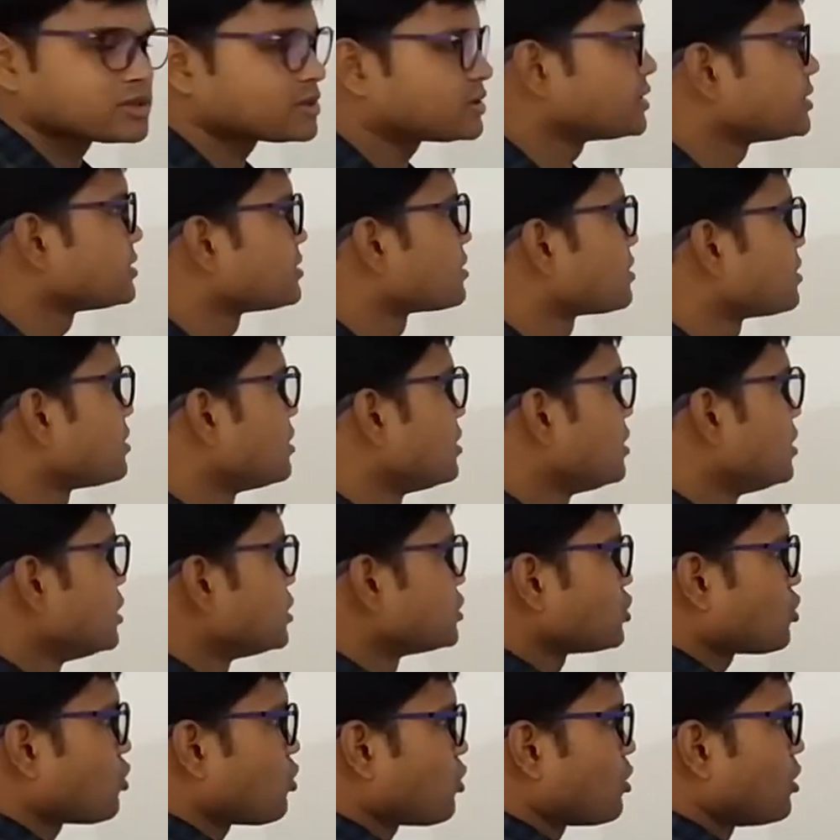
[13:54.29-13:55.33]
theta.
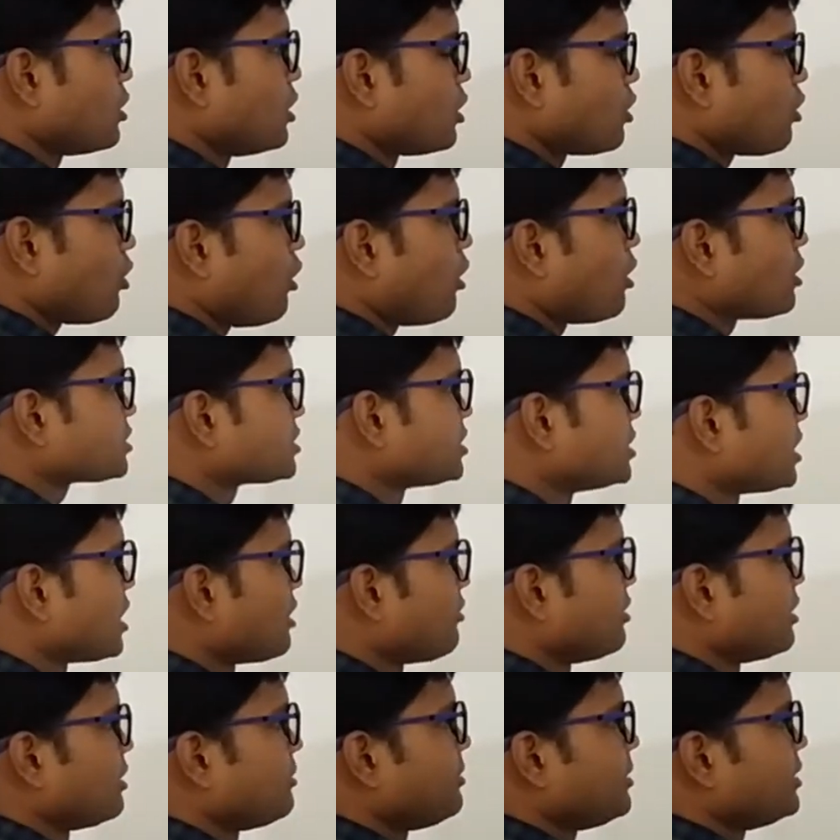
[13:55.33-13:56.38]
So cos theta
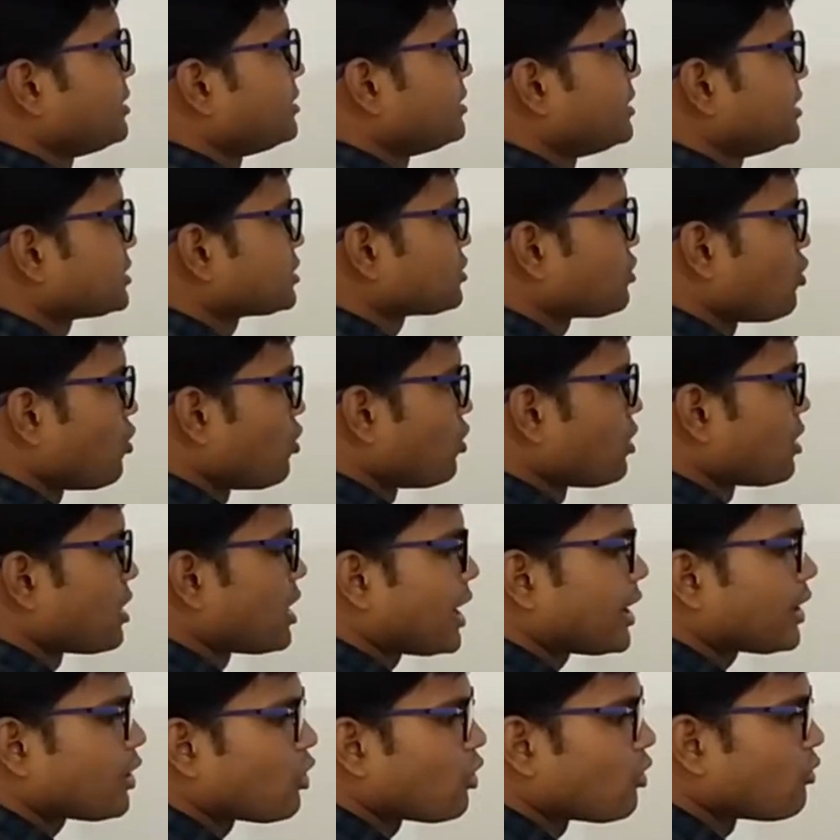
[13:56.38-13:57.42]
will be this whole
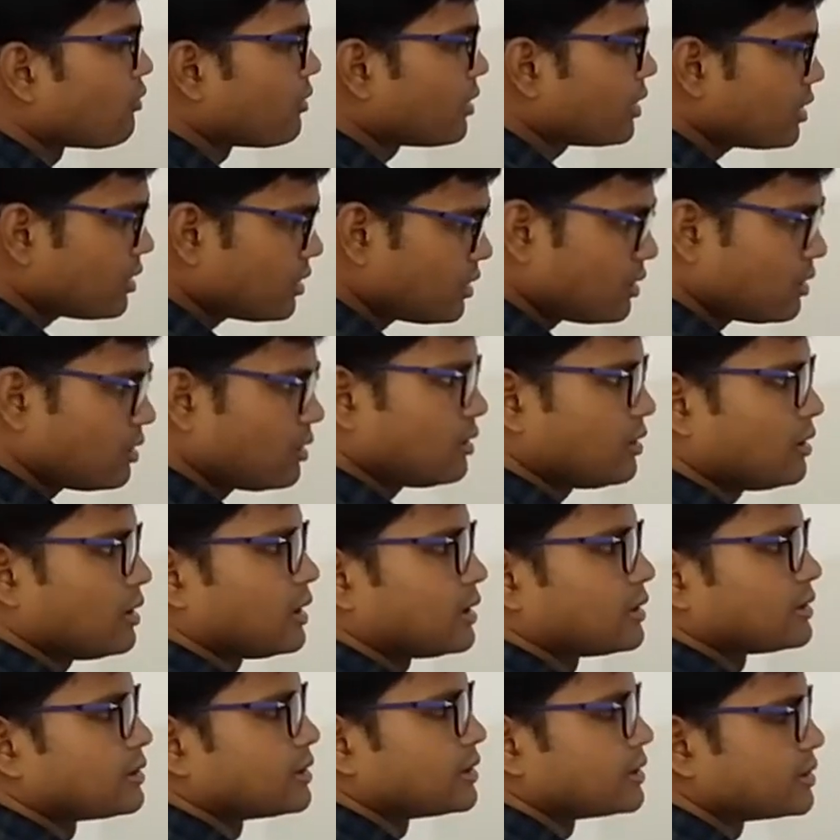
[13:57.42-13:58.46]
guy over
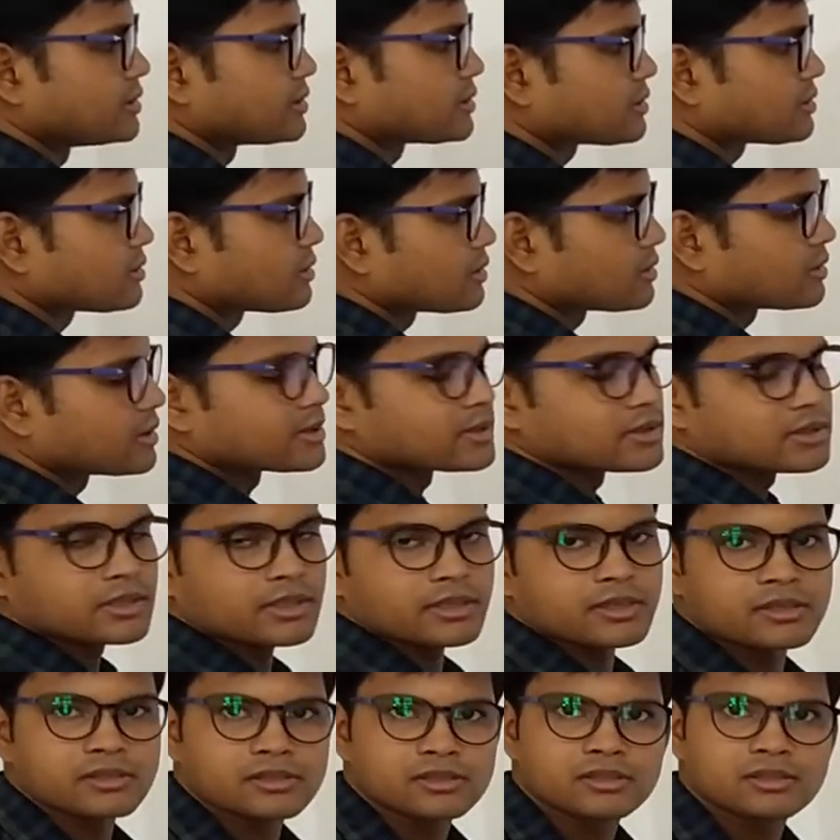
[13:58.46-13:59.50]
these
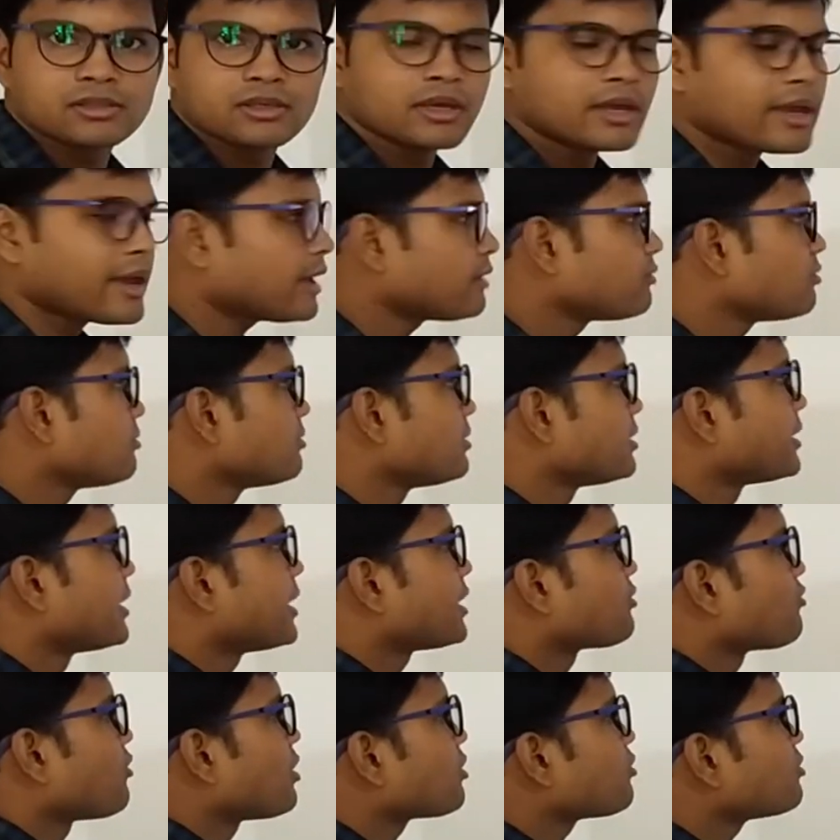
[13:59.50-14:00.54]
things, and we will
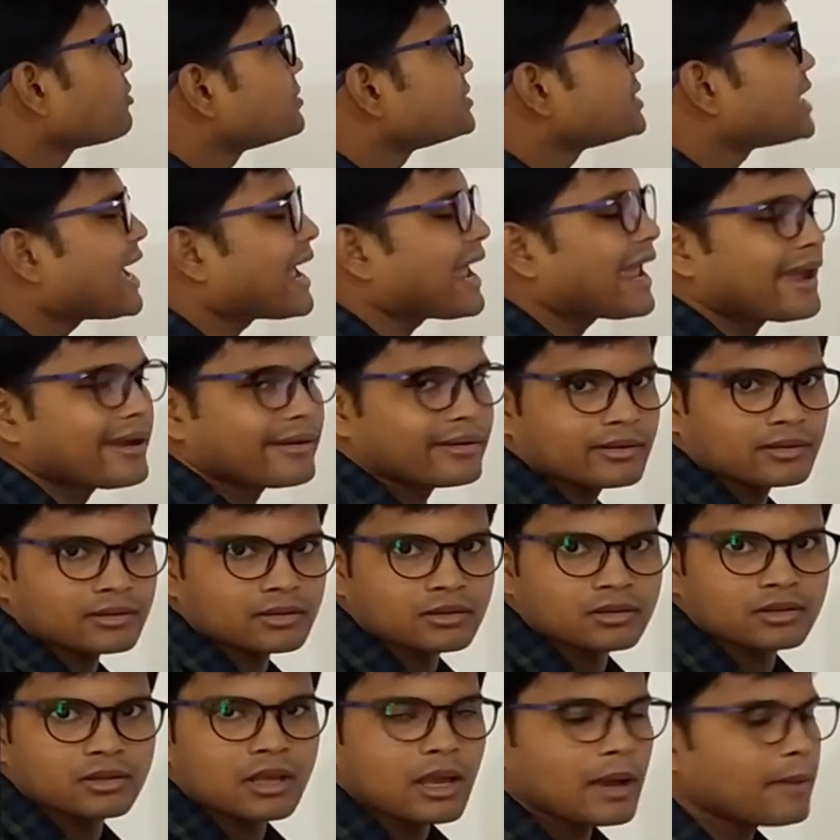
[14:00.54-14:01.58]
get what will be the angle.
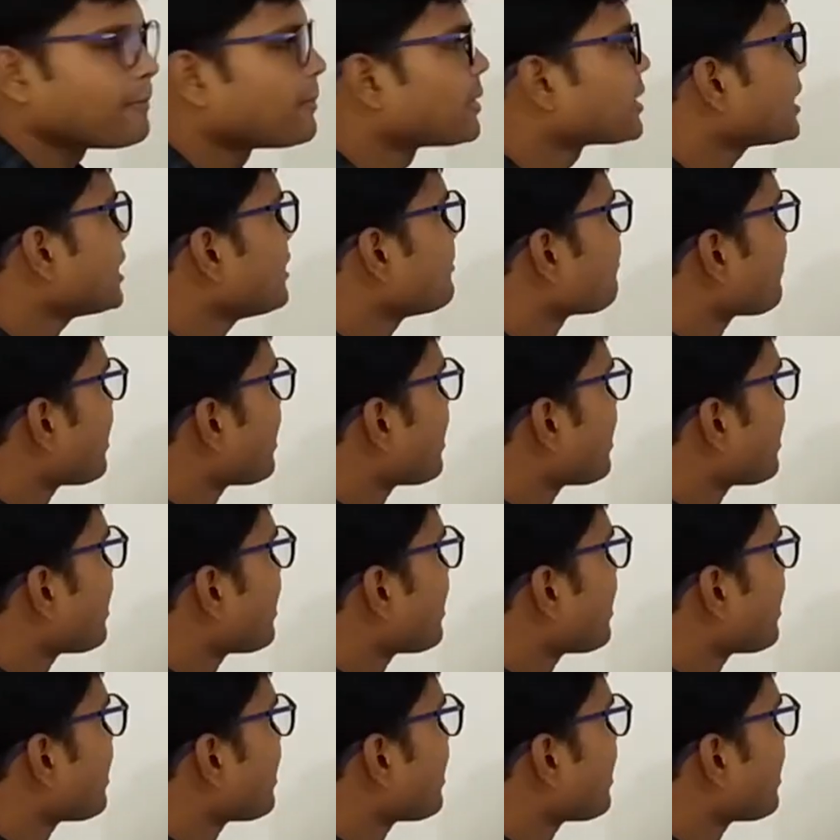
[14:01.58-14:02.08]
But if I